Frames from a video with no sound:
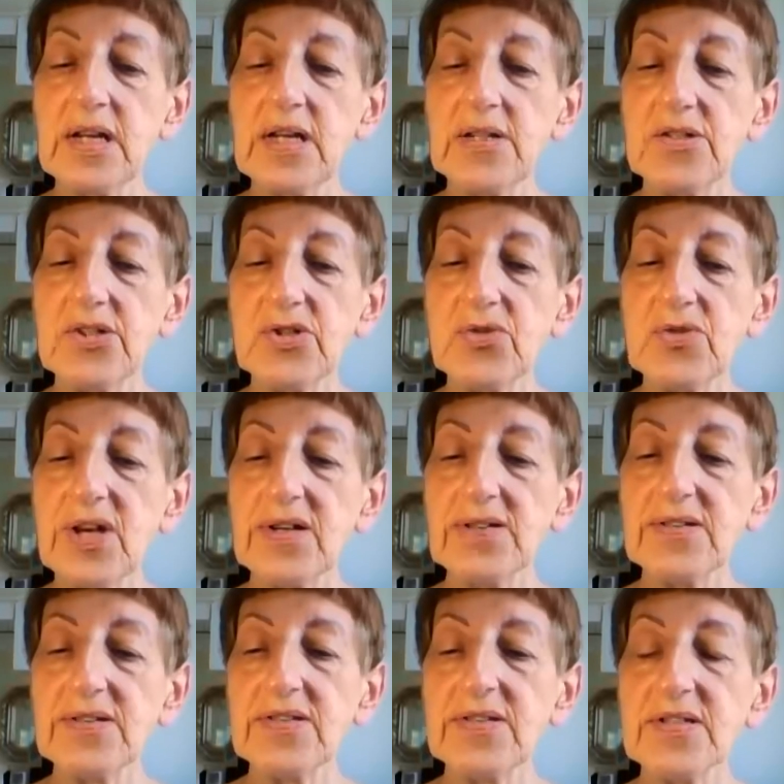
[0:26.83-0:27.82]
In
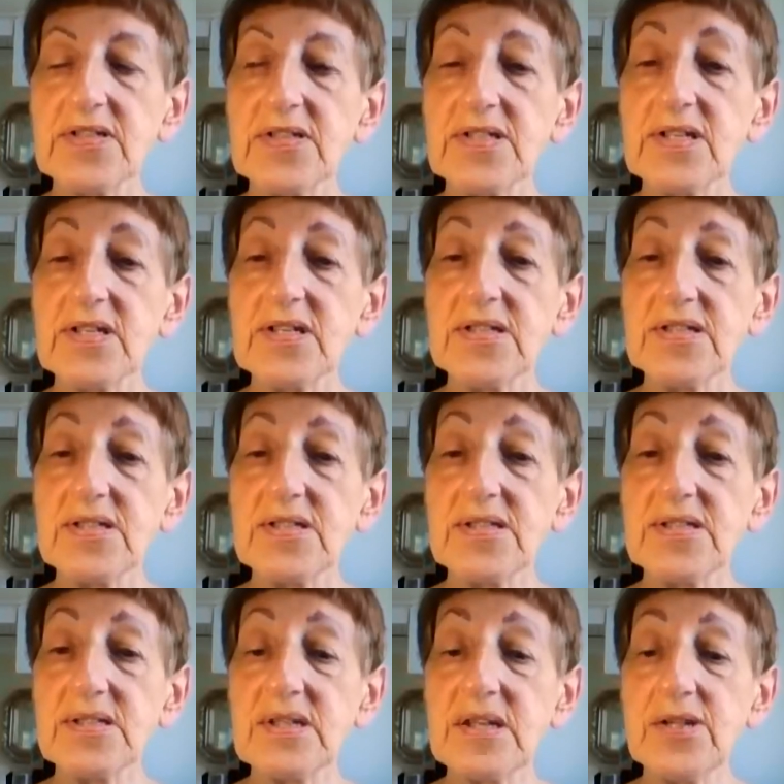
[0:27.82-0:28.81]
2016,
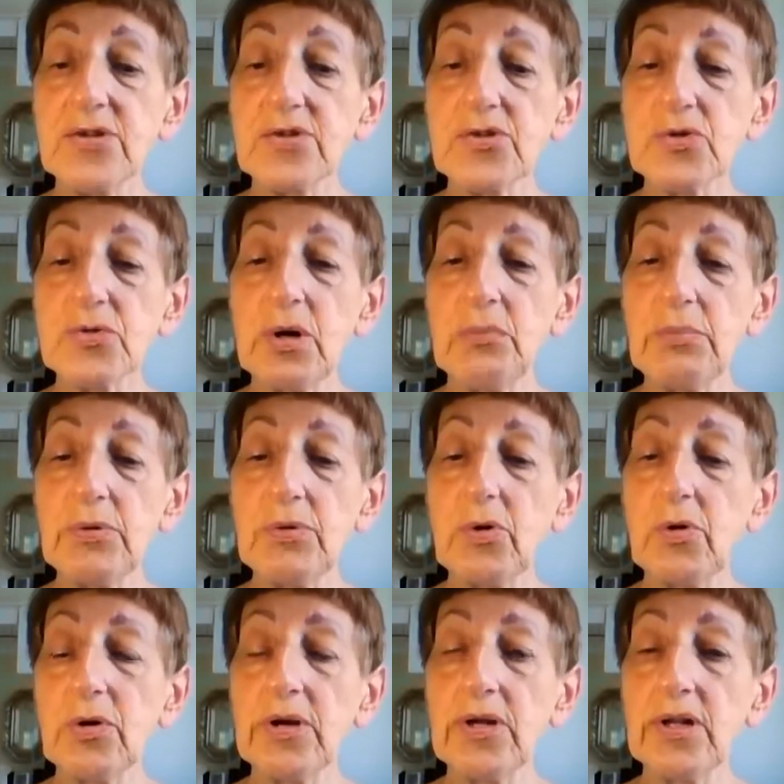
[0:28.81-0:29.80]
since neither Trump
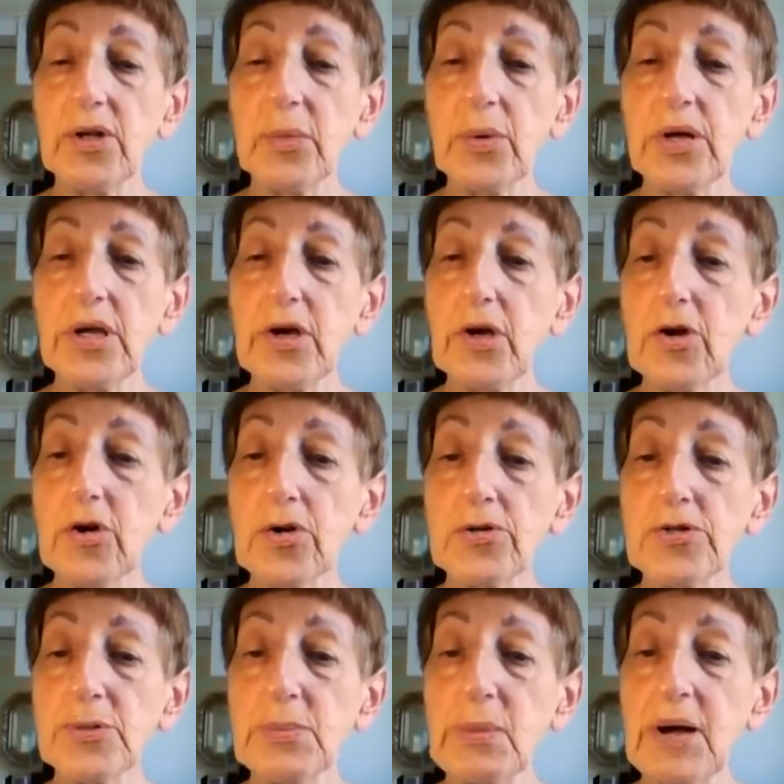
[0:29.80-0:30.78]
nor Hillary
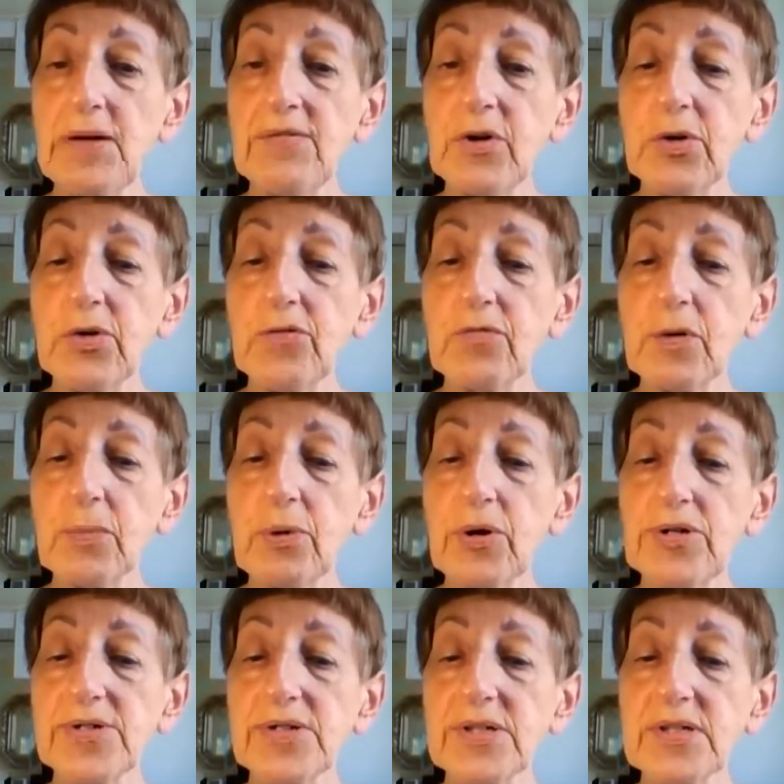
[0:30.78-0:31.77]
earned my vote for
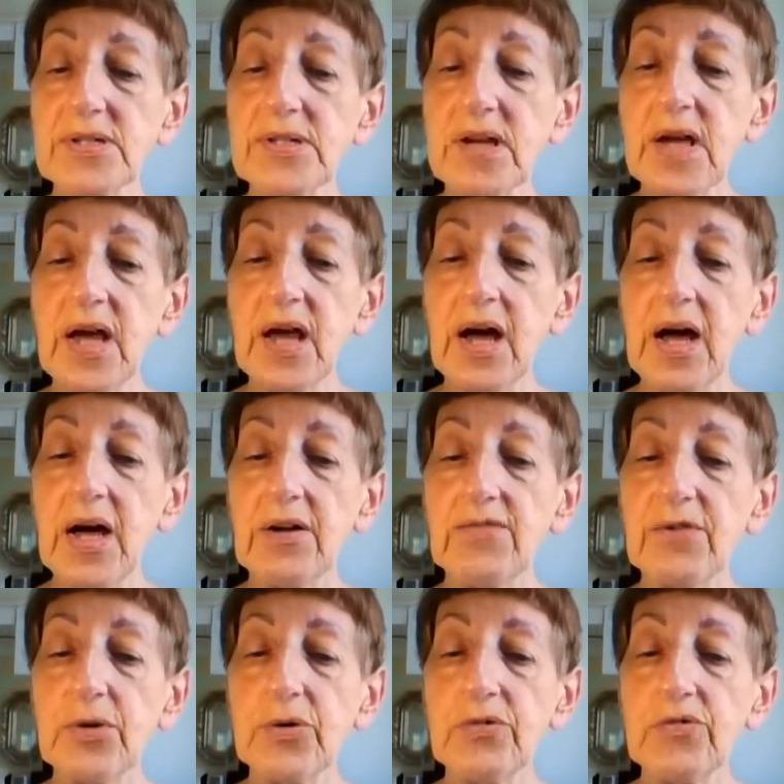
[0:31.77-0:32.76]
president, I
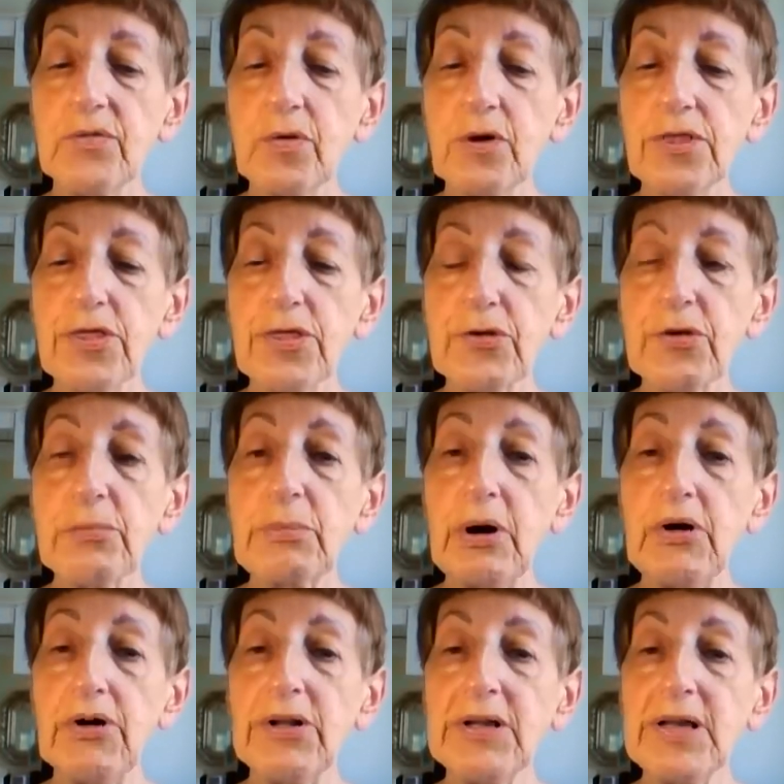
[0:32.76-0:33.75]
voted for a
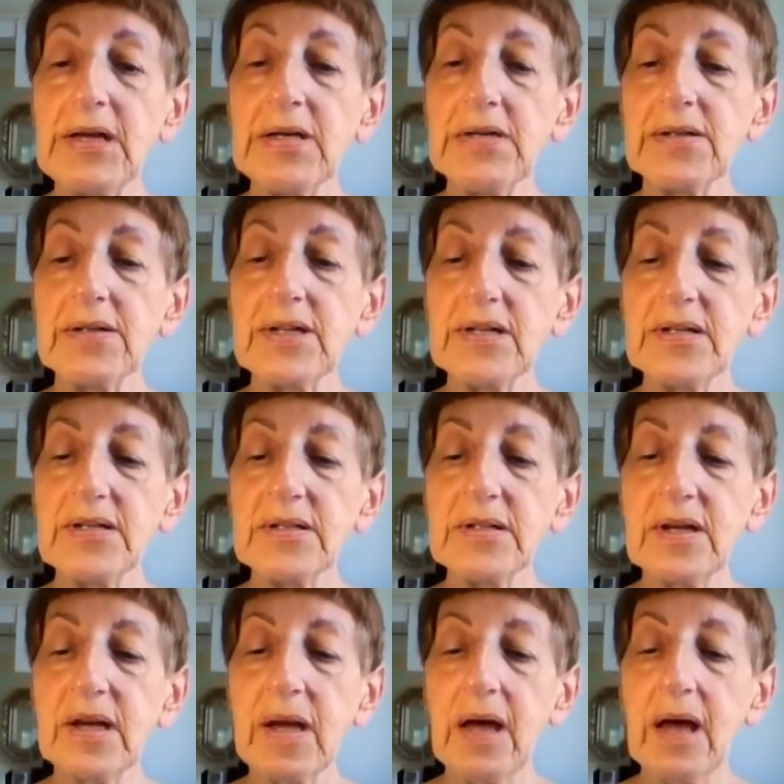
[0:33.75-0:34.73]
third-party candidate.
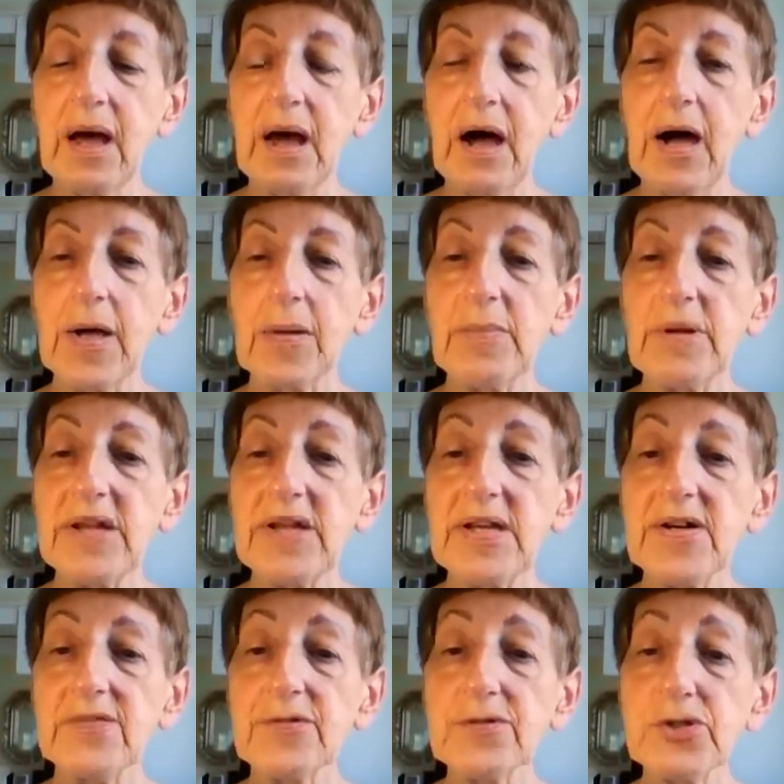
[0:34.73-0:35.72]
I am a
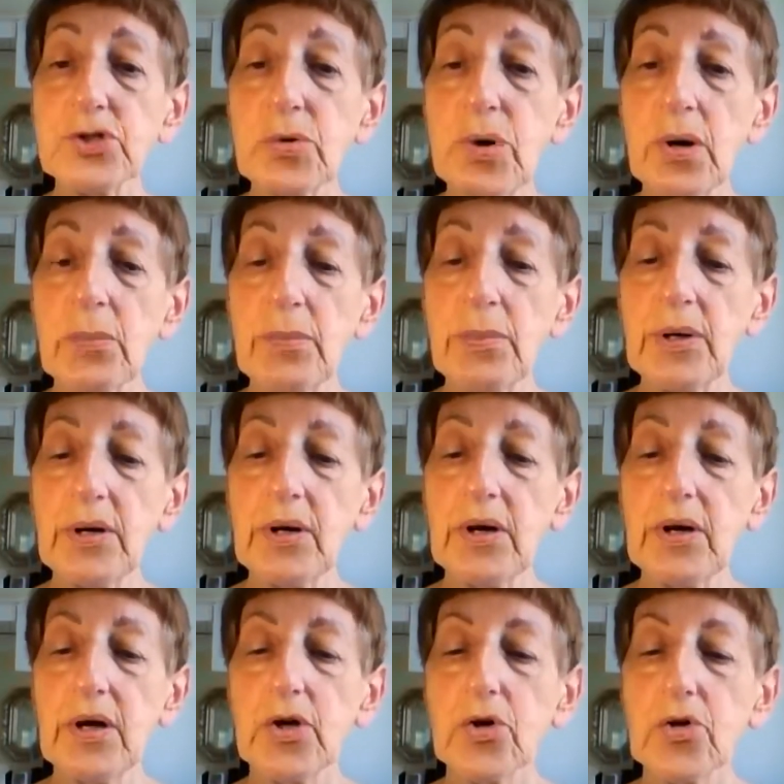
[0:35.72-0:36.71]
Never Trump,
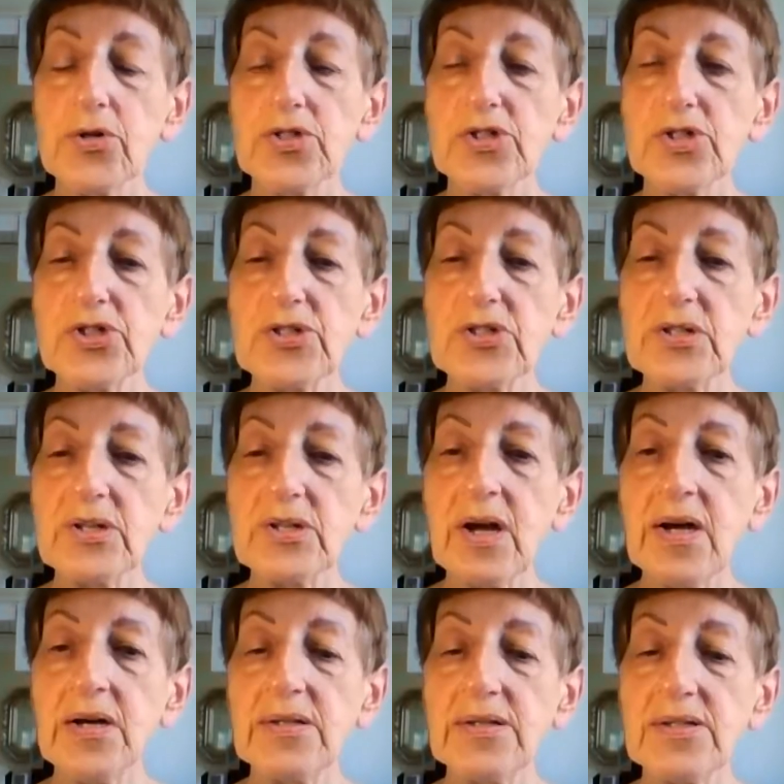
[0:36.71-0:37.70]
Christian,
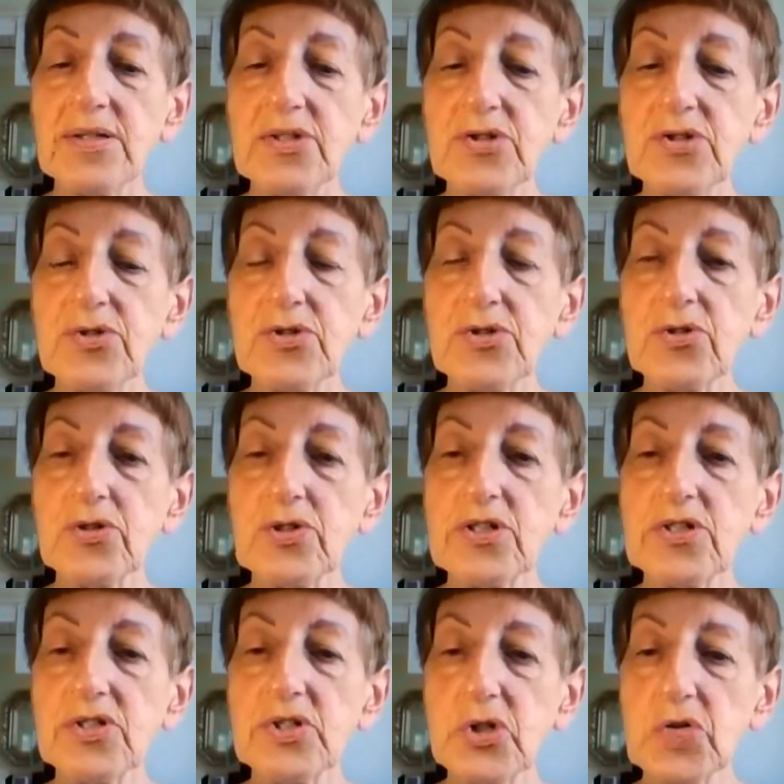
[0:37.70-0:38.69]
constitutional
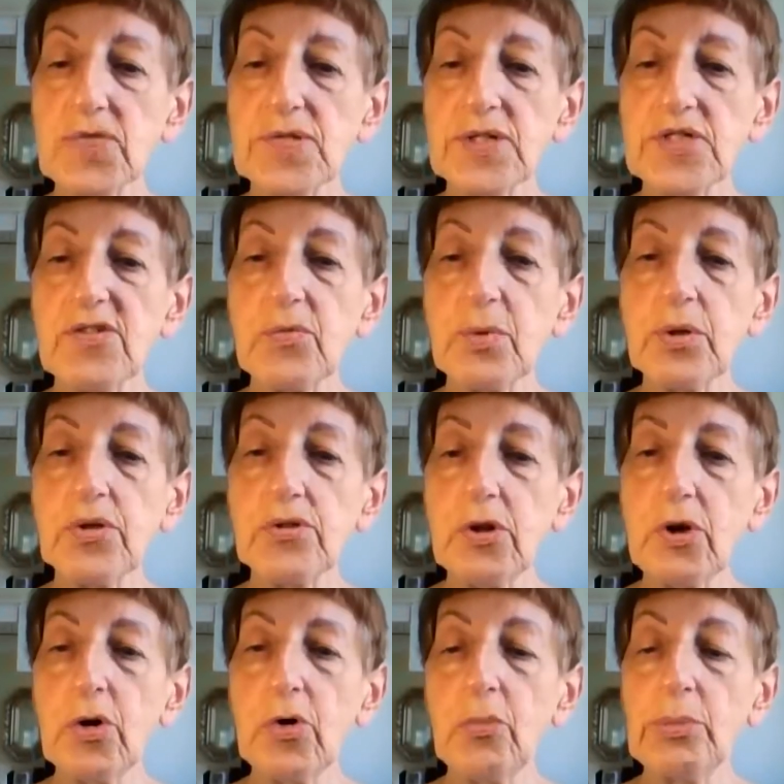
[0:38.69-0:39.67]
conservative with
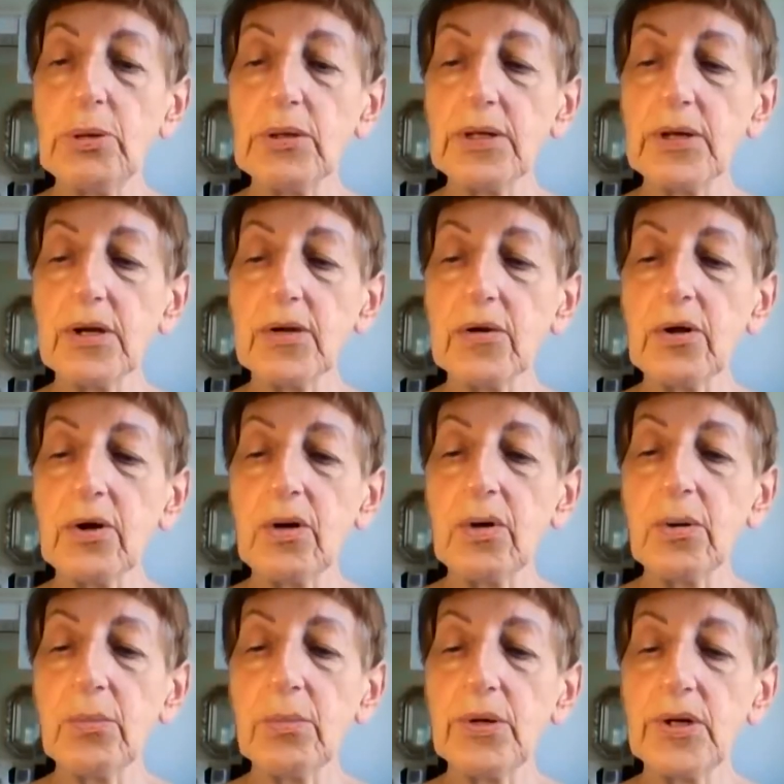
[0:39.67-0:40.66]
no political
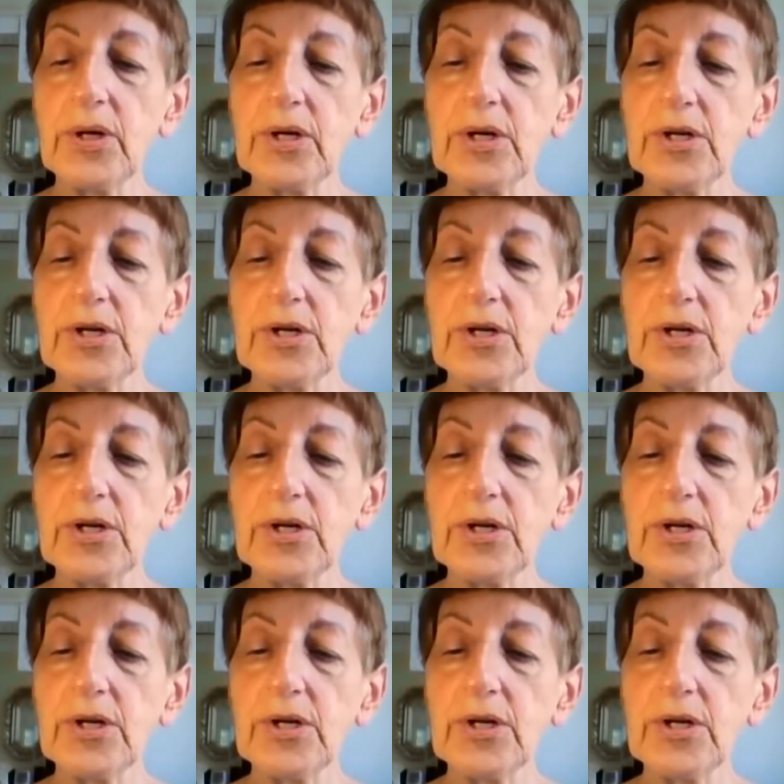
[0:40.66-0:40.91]
home.